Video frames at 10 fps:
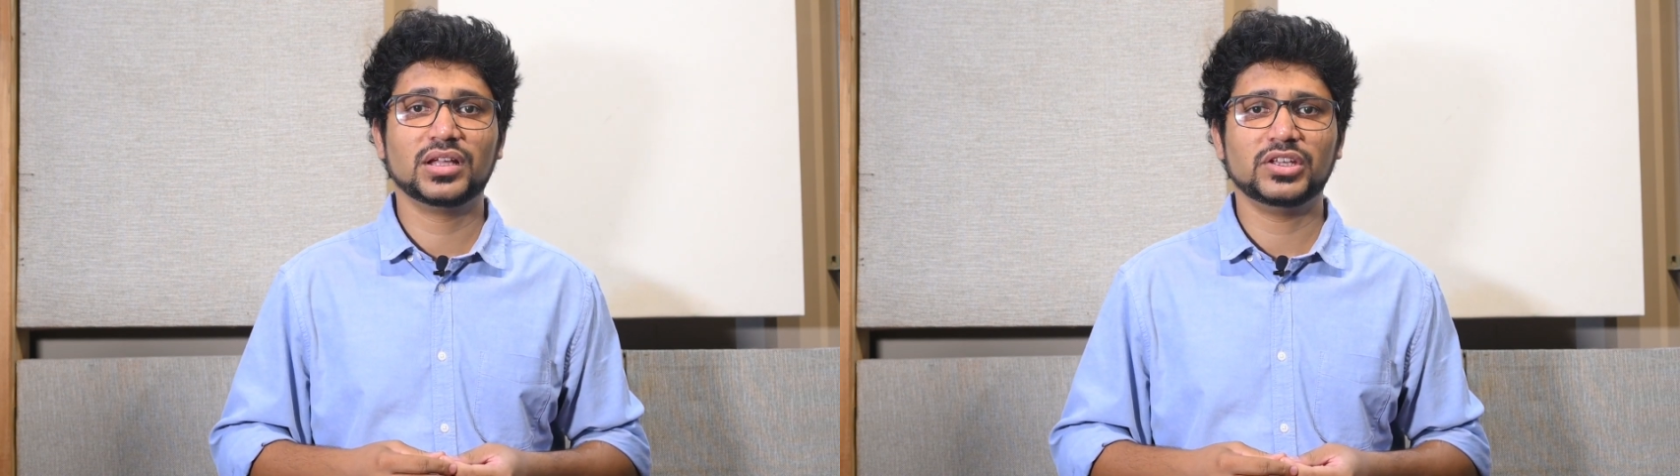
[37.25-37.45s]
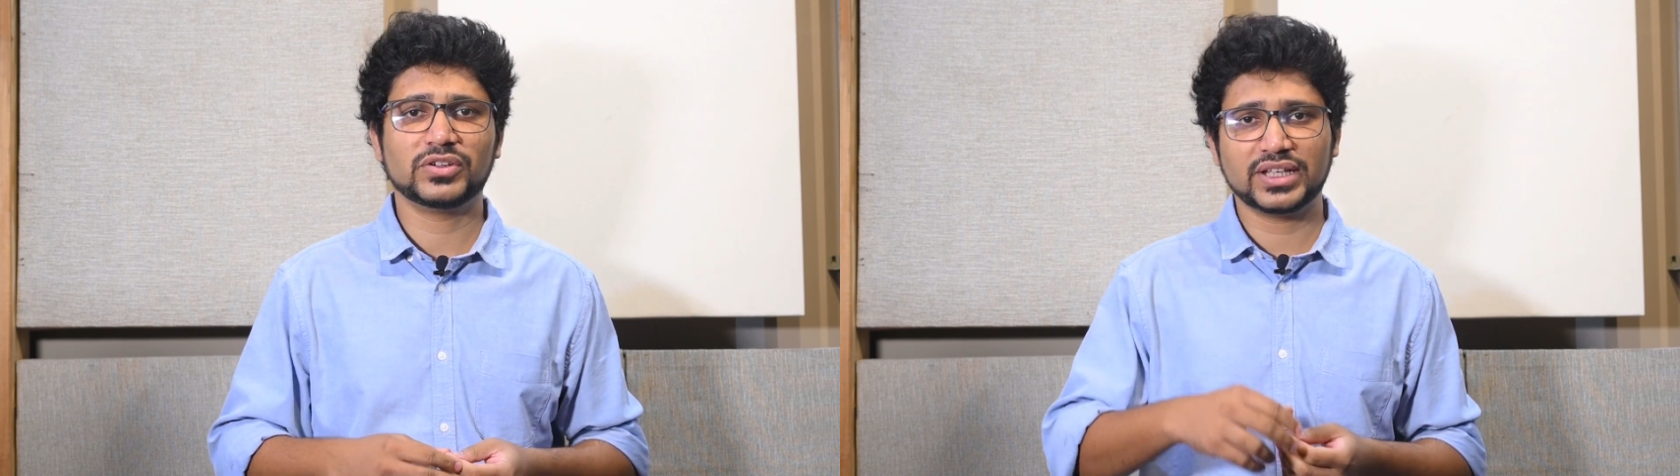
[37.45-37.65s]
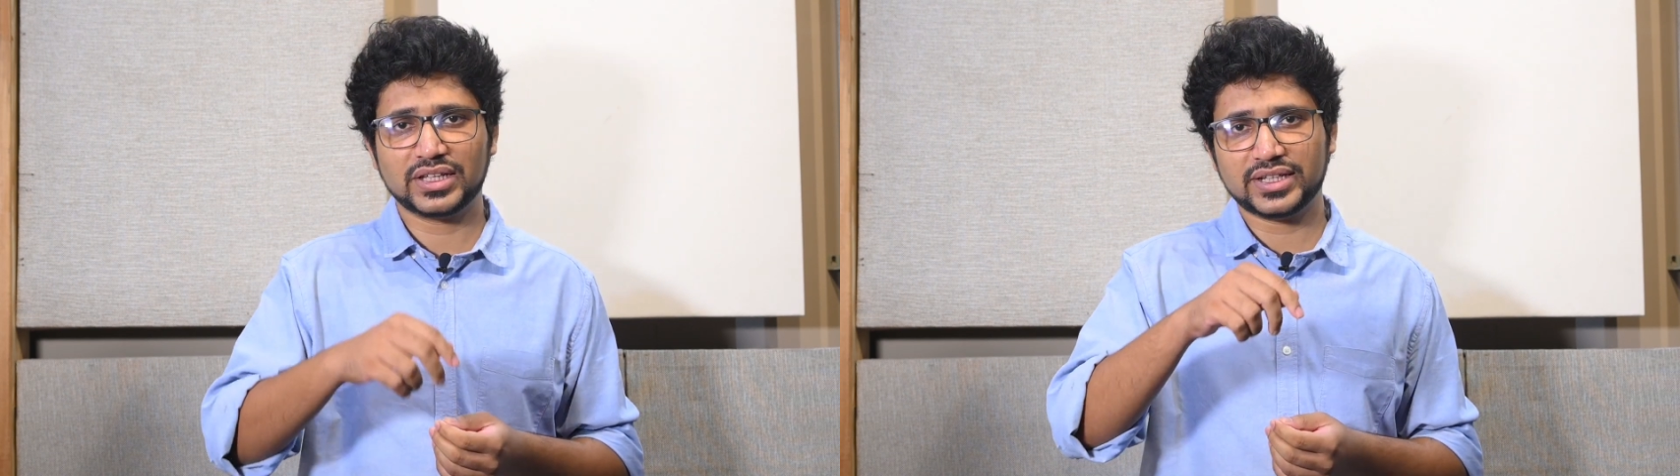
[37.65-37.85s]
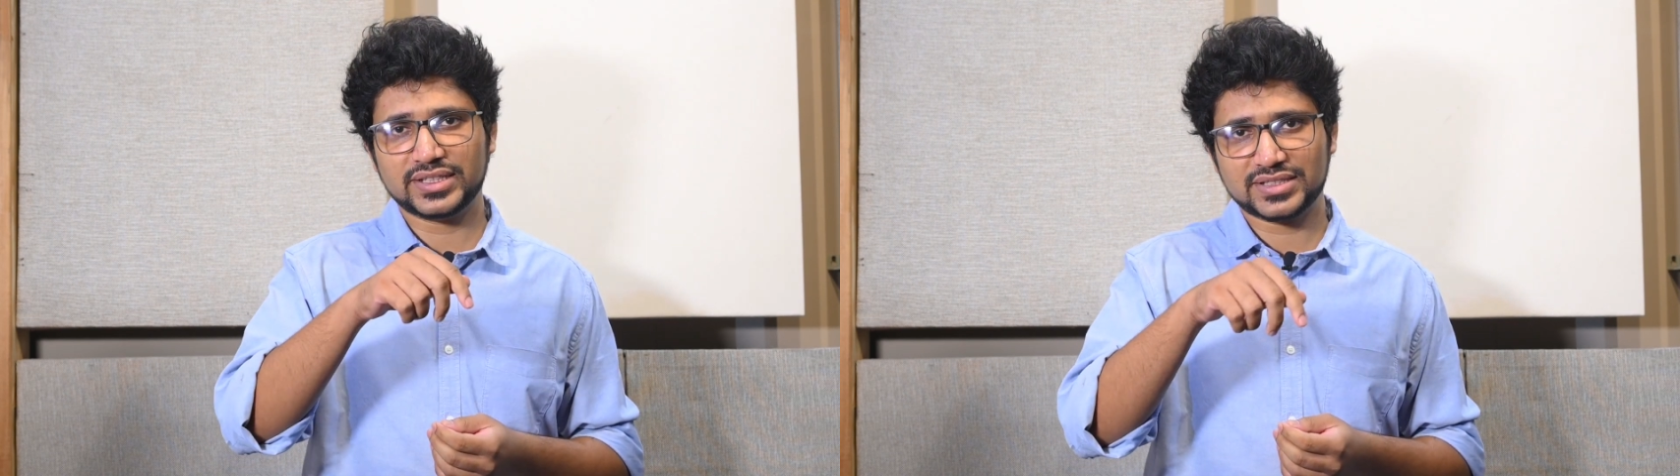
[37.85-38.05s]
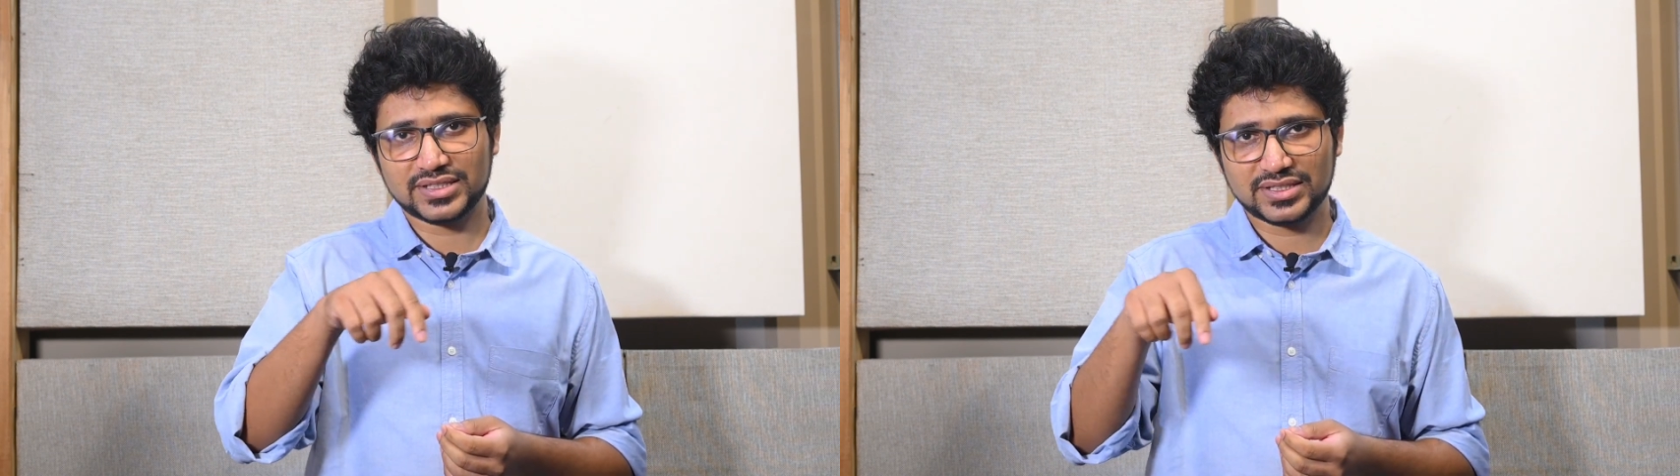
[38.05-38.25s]
you can
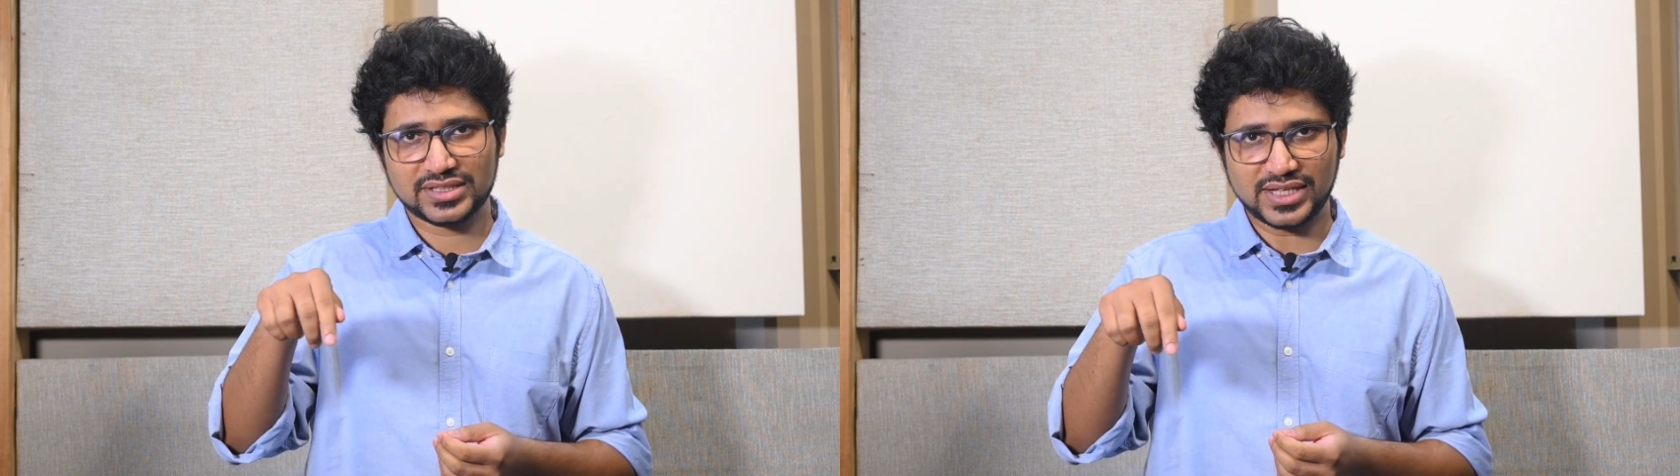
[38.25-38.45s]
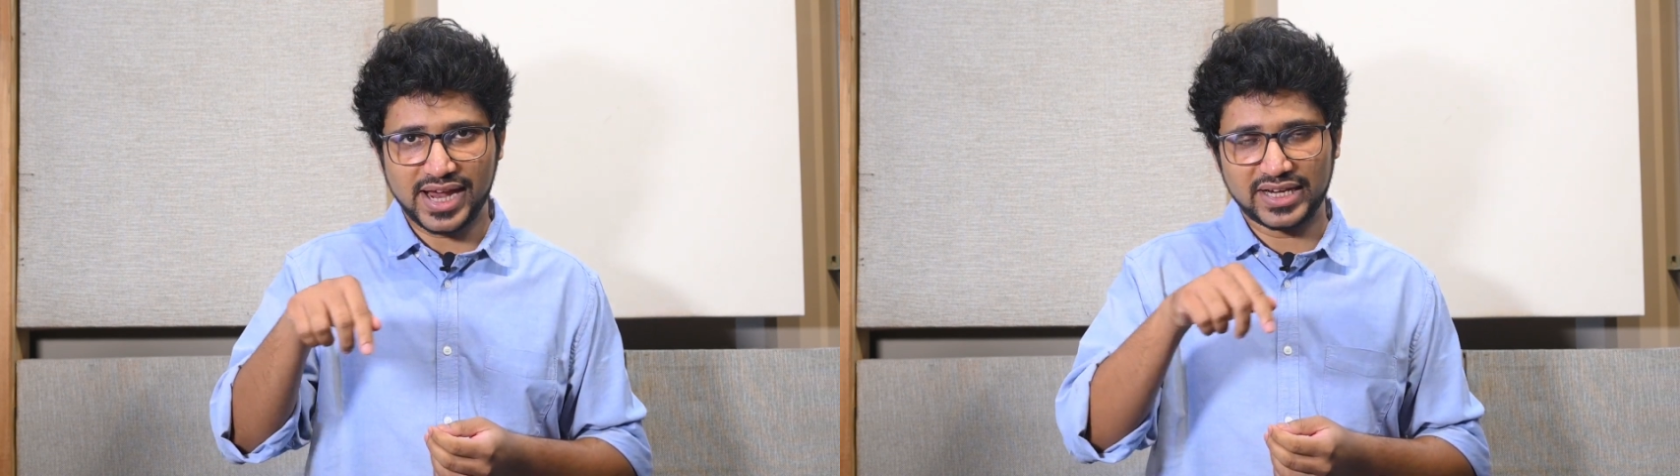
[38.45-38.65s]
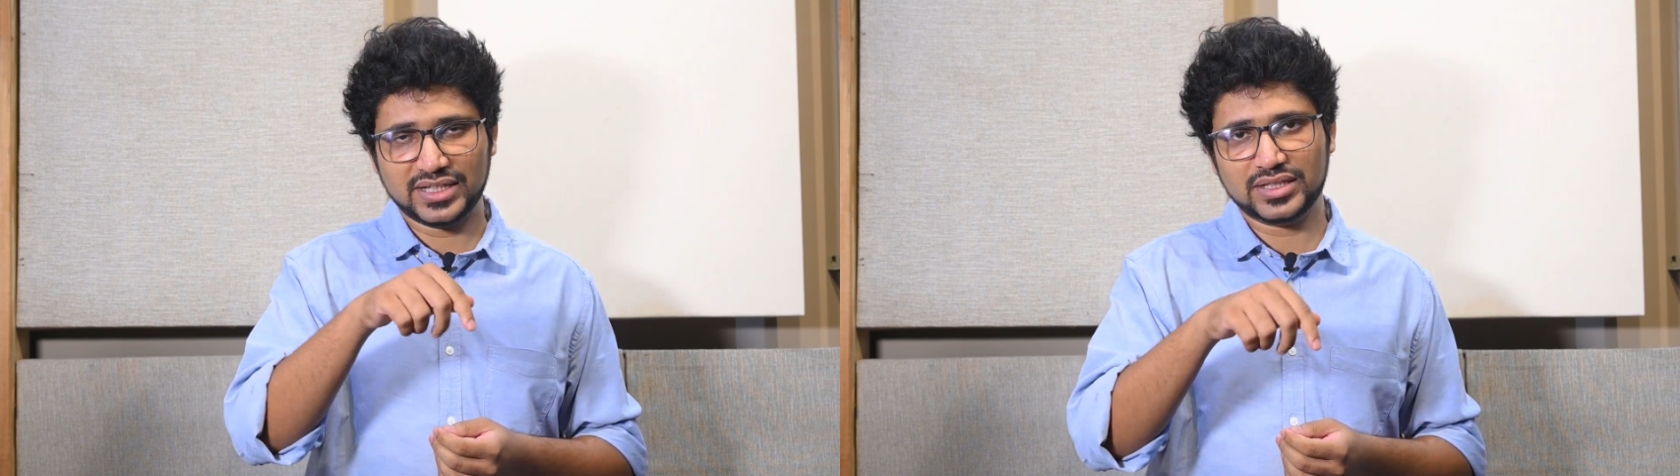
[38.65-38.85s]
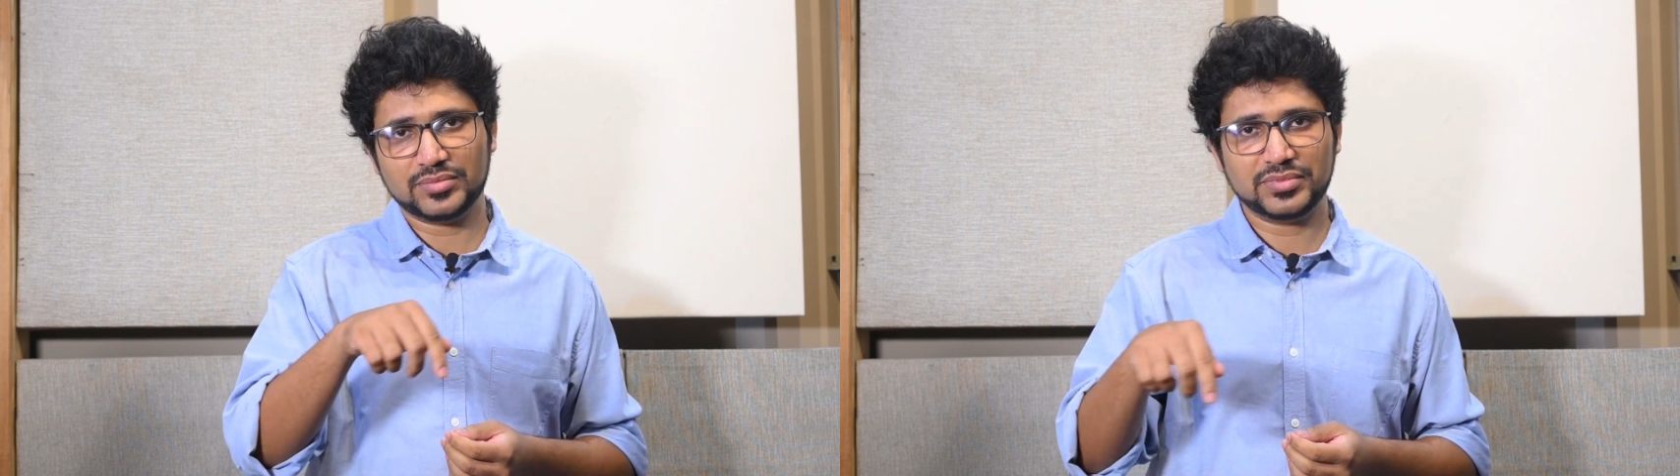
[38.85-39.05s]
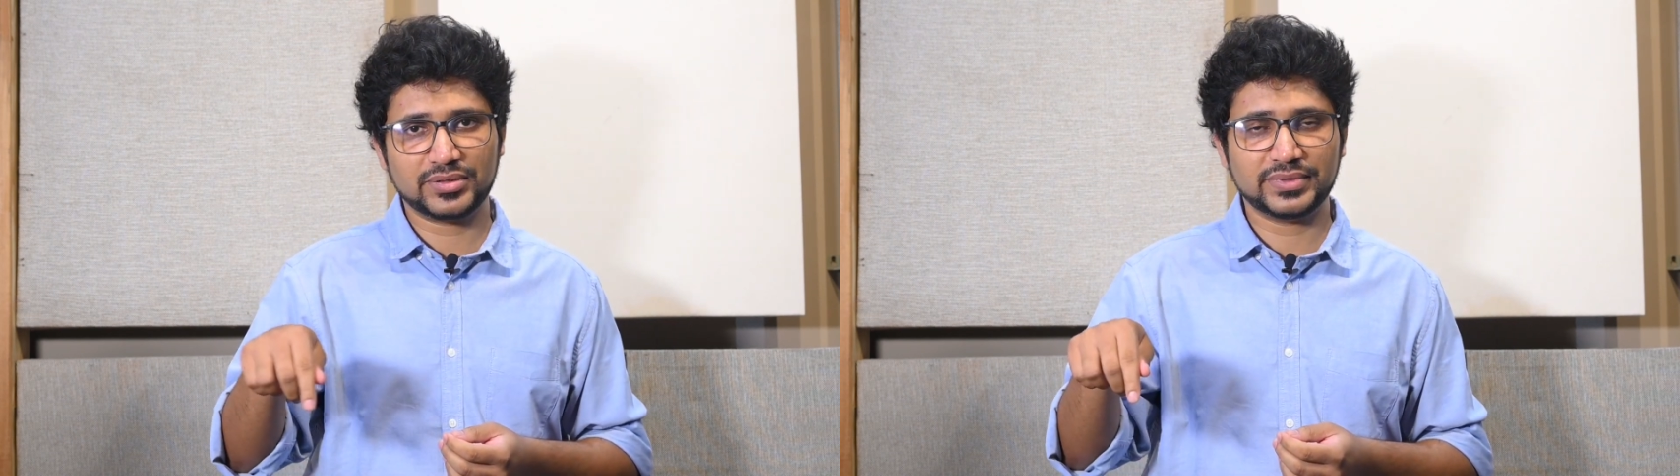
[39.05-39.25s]
reach us at the number